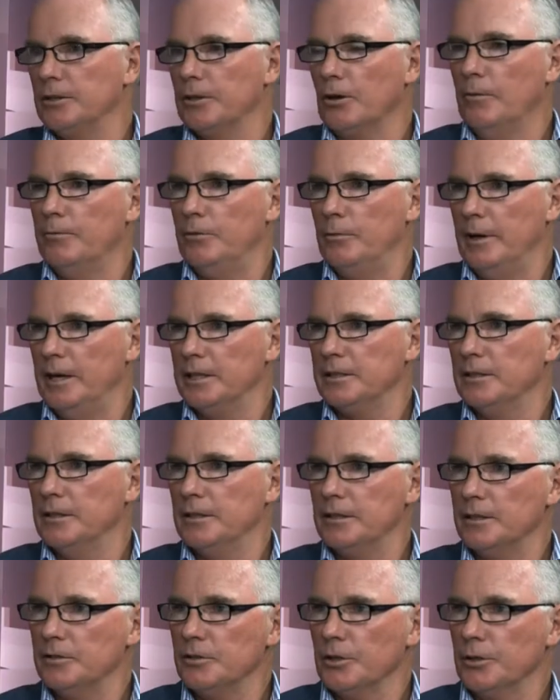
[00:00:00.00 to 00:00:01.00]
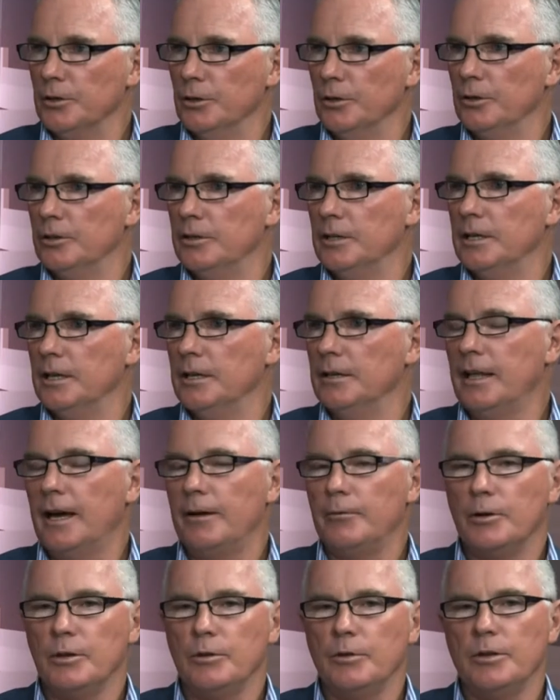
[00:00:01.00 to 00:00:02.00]
to confirmation that this occurred, and
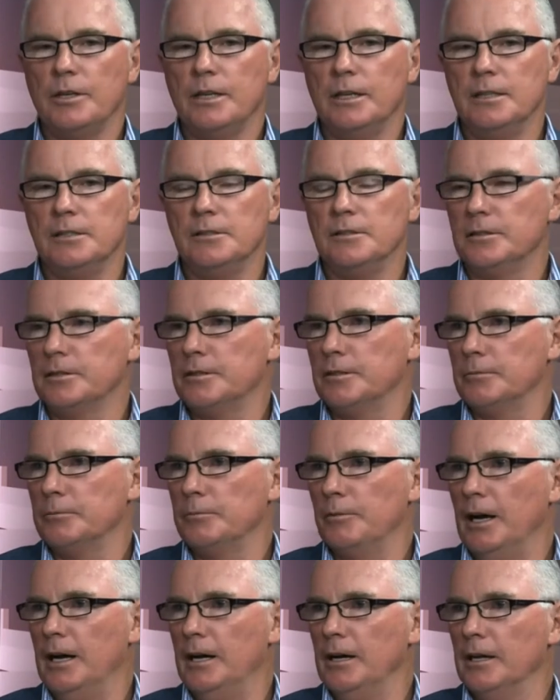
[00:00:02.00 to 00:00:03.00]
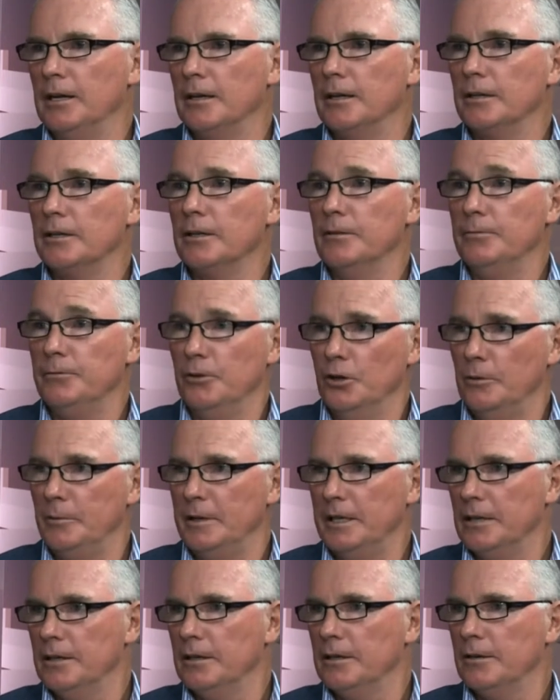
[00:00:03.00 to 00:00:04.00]
that is
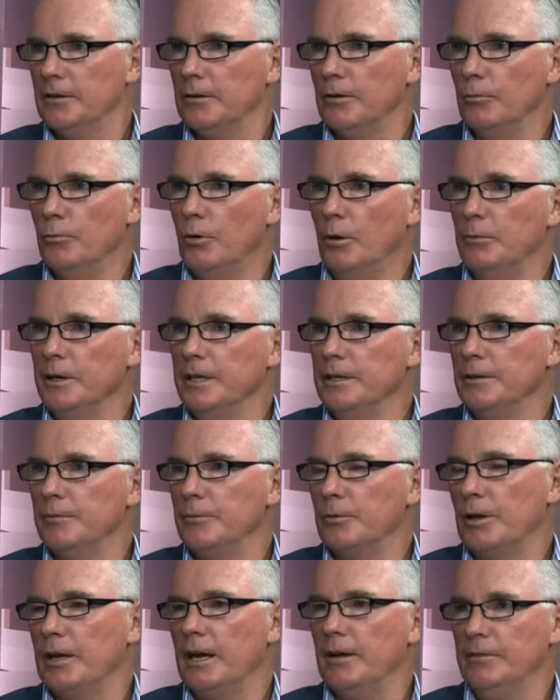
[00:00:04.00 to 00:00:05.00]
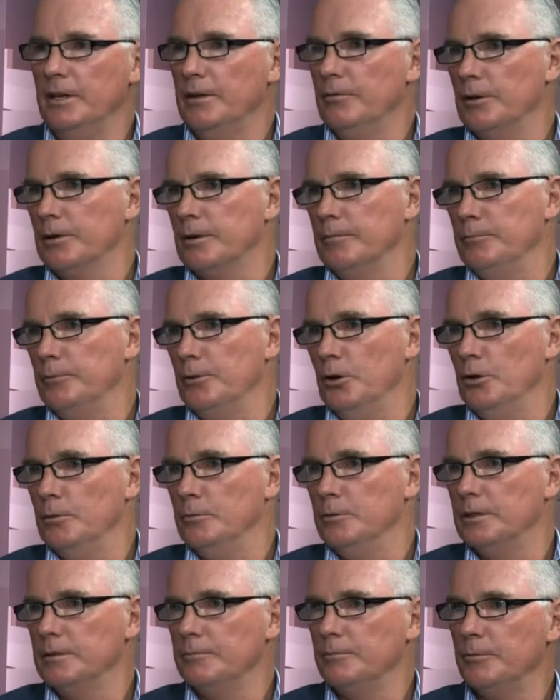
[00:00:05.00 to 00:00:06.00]
confirming what we have never
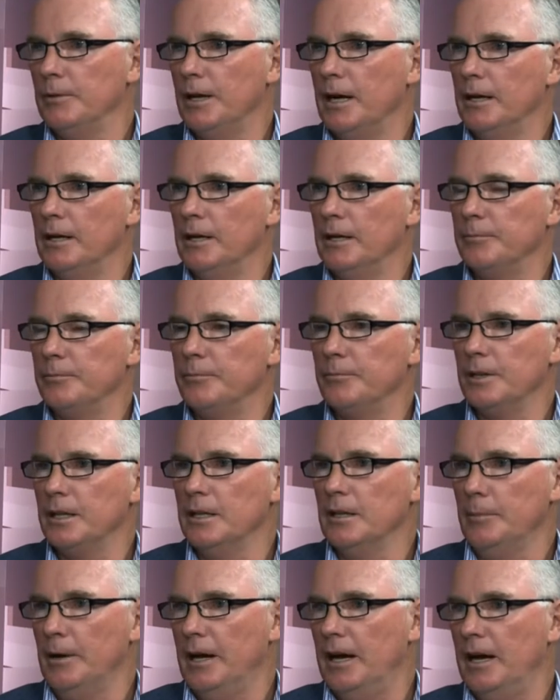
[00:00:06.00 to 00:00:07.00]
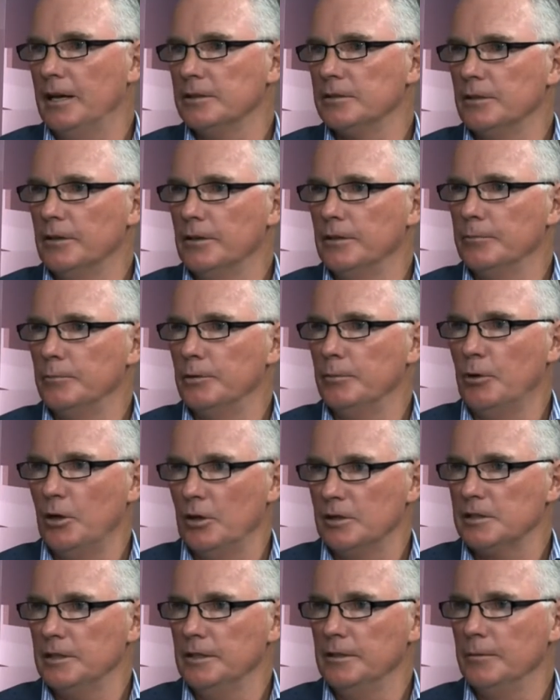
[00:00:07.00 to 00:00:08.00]
confirmed in the past. The
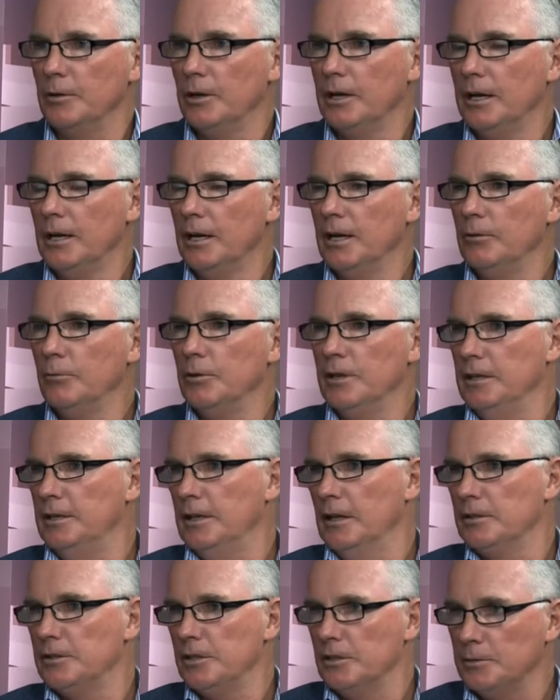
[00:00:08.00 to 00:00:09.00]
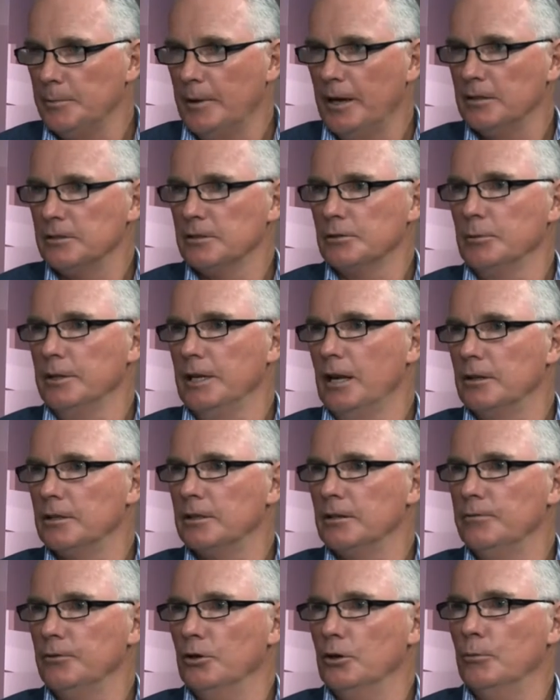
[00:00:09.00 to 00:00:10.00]
policy with intelligence matters is we don't
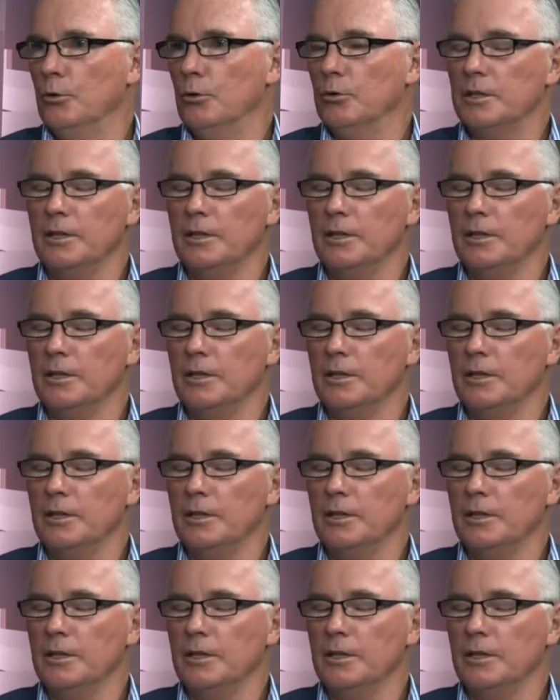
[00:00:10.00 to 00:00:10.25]
confirm or